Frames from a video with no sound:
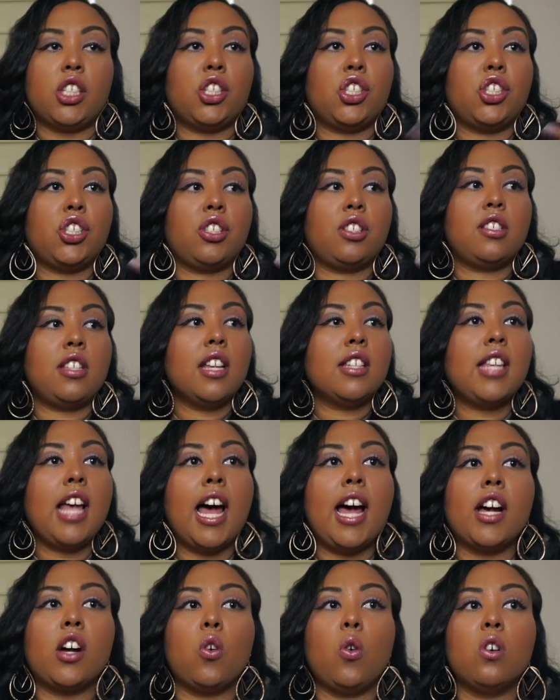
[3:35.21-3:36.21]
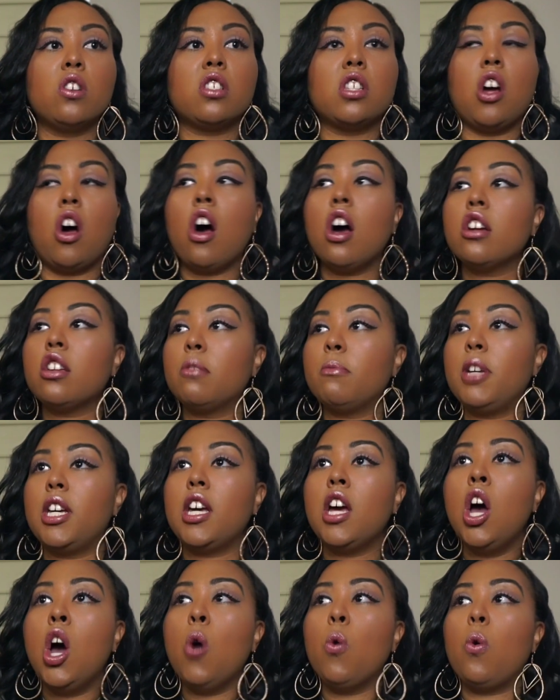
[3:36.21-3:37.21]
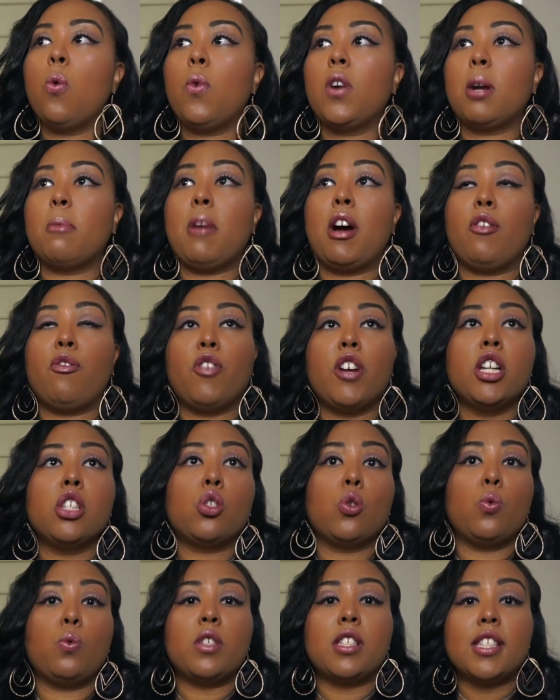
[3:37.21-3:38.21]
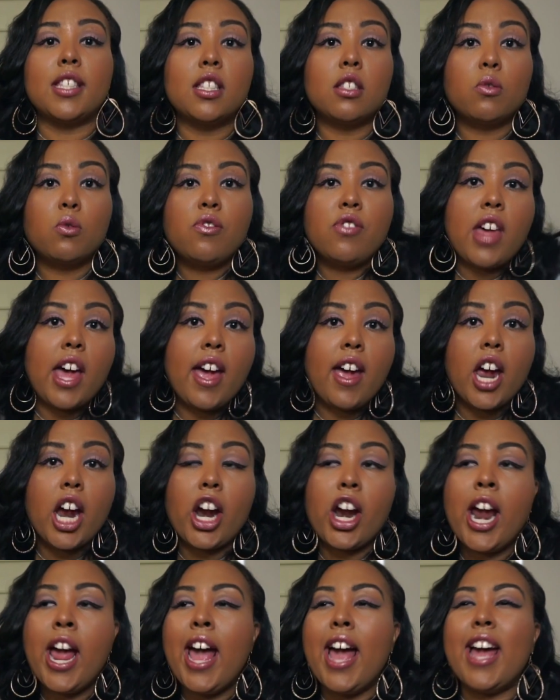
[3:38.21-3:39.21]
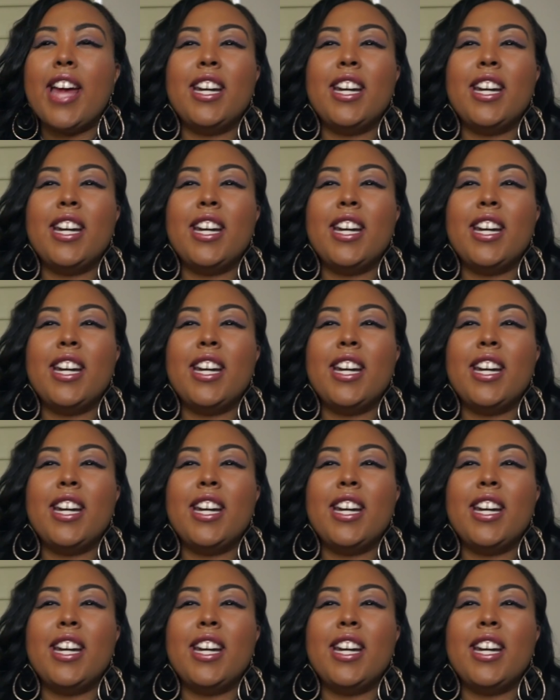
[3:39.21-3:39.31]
Sis had caused an argument with one of my friends who was there,